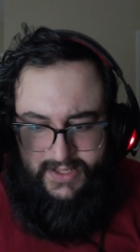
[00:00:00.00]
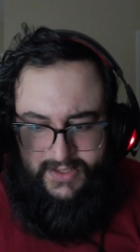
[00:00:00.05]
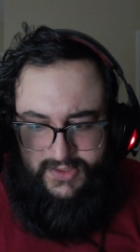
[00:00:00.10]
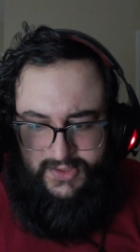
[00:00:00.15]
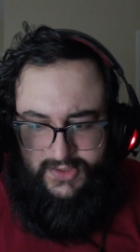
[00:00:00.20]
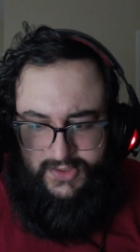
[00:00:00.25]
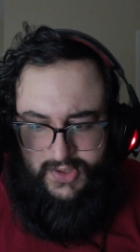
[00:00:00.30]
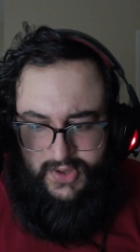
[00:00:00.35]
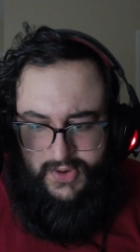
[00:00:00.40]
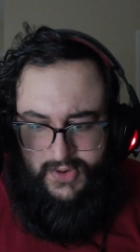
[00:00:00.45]

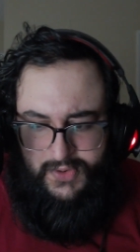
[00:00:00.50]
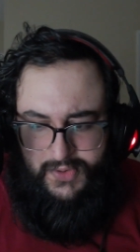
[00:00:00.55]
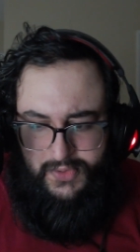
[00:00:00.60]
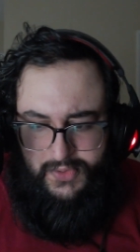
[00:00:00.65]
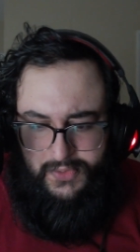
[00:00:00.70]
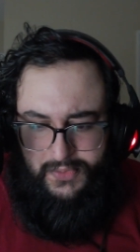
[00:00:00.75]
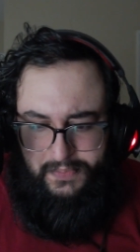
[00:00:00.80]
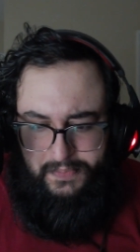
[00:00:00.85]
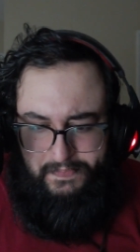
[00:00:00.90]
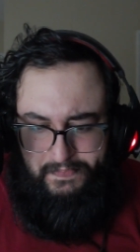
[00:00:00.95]

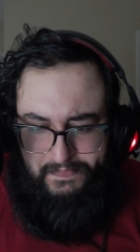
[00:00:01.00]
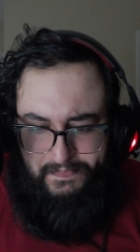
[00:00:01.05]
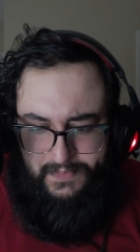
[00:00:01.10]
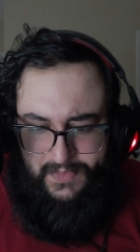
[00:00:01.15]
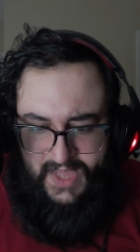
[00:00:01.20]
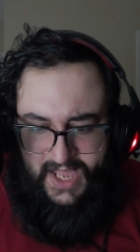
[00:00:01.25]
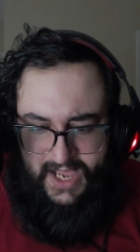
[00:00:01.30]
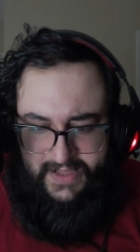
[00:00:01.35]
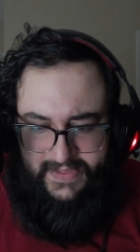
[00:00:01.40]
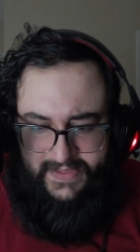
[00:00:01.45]
So
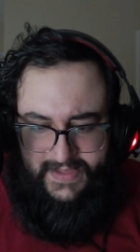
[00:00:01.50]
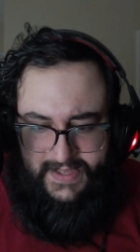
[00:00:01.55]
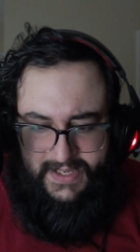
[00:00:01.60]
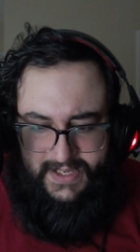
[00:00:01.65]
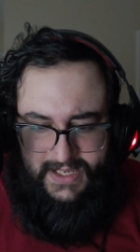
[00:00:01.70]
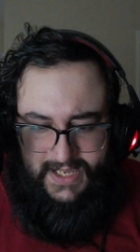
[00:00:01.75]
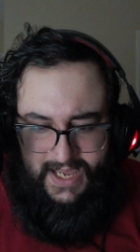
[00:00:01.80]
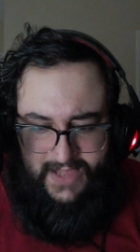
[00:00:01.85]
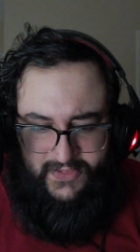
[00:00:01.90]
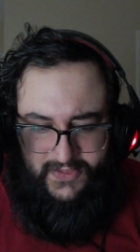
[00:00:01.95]
I
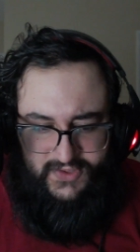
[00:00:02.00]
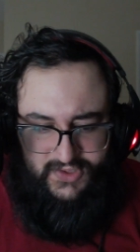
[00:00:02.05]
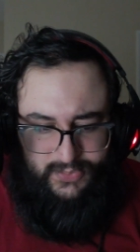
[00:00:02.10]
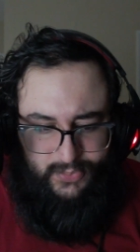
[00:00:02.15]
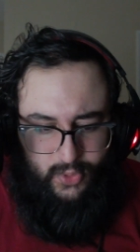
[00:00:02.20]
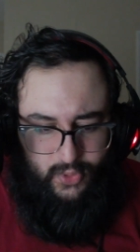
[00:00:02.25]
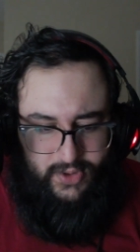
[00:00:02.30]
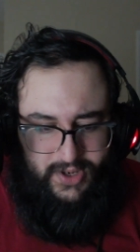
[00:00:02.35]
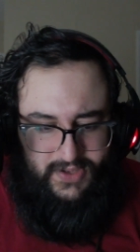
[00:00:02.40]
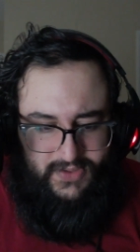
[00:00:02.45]
think at this
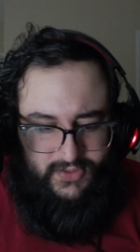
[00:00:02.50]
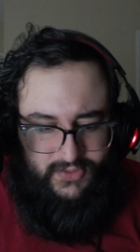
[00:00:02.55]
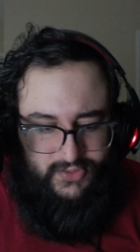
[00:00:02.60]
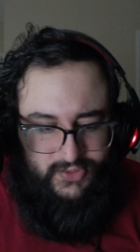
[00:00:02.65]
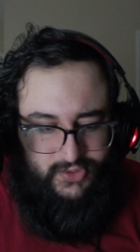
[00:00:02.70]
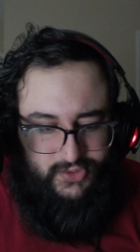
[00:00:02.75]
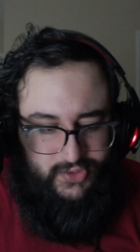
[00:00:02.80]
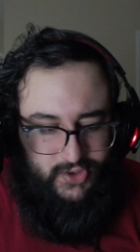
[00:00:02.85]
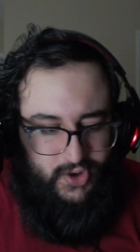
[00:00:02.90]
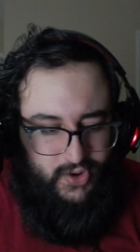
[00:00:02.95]
point,
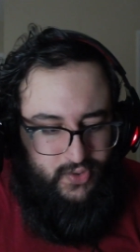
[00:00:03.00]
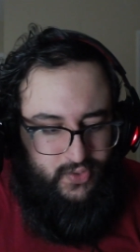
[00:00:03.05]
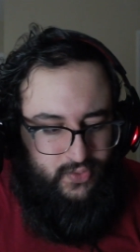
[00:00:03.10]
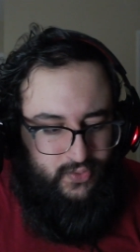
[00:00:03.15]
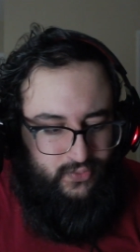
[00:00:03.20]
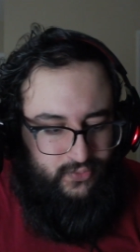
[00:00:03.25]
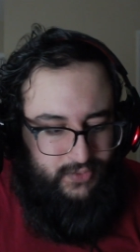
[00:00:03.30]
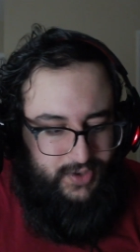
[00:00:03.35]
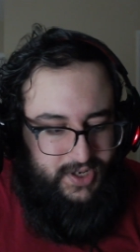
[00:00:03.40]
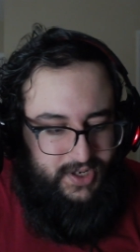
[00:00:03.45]
there's
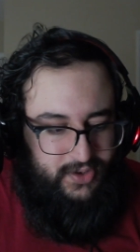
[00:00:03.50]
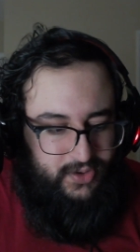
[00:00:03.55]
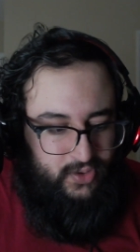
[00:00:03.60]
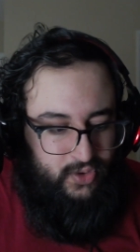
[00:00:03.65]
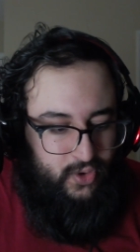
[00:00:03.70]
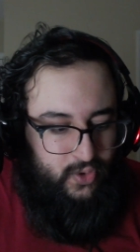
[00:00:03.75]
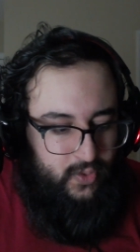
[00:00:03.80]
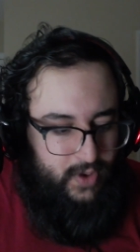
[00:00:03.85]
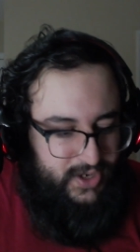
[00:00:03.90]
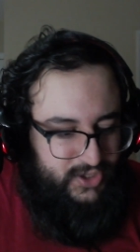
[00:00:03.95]
no
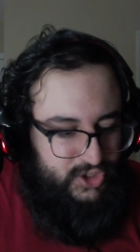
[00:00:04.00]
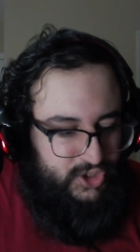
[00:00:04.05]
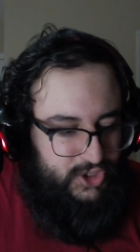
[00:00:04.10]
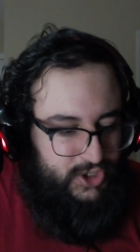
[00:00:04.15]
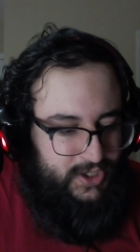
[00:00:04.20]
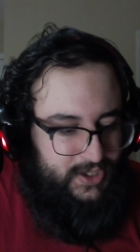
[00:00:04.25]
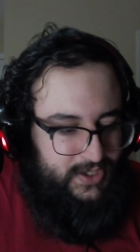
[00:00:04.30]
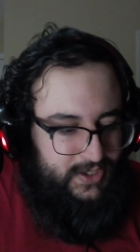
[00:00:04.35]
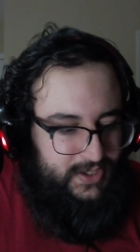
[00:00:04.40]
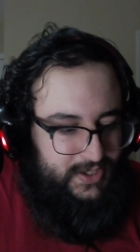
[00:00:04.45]
real
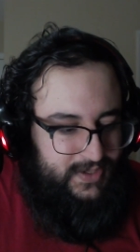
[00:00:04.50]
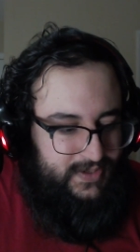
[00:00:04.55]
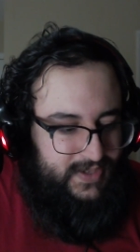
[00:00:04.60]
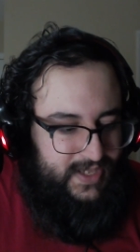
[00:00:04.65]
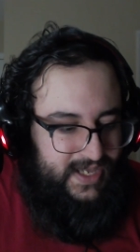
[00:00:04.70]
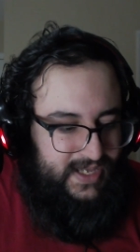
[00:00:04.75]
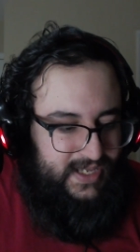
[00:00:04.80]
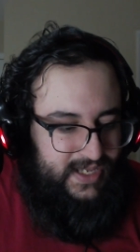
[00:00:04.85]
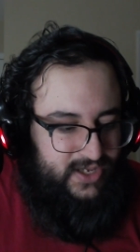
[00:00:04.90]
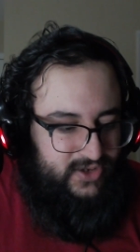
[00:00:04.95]
question
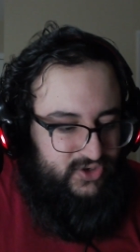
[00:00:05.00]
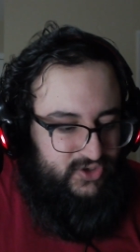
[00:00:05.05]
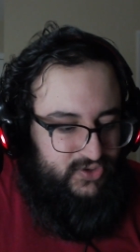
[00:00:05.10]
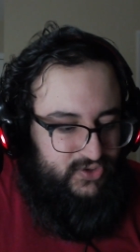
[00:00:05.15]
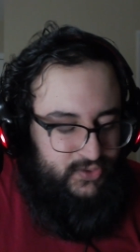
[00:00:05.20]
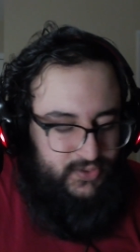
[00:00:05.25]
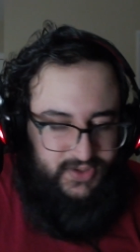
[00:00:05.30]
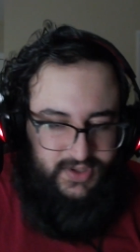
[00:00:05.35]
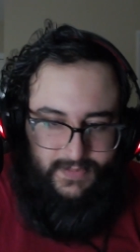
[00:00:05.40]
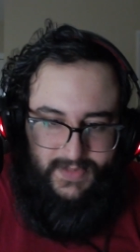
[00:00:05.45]
that he
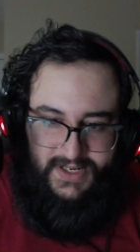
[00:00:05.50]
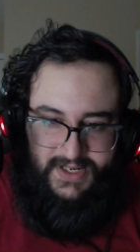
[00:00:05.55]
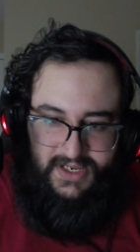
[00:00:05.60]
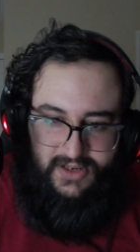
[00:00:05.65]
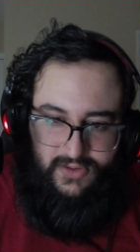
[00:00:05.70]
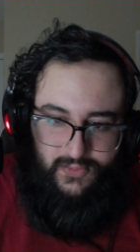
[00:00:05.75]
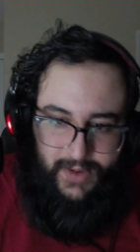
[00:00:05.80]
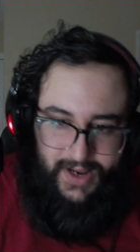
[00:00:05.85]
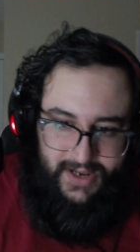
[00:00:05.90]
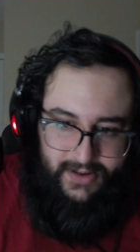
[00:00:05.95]
just took the
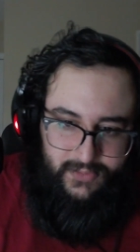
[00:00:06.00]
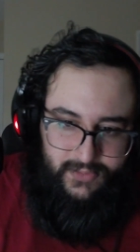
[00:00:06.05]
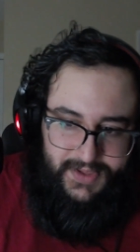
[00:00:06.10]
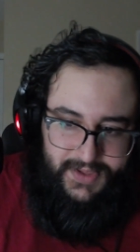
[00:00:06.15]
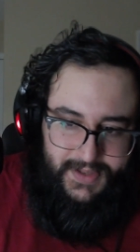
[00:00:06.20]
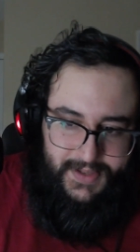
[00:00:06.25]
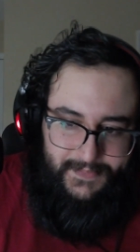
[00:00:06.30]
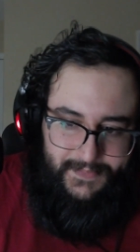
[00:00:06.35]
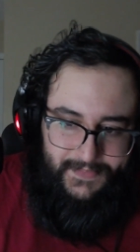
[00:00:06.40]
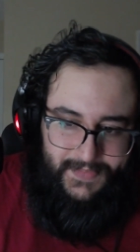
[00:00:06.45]
money and ran
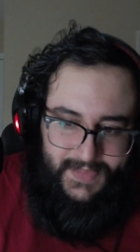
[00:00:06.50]
with it.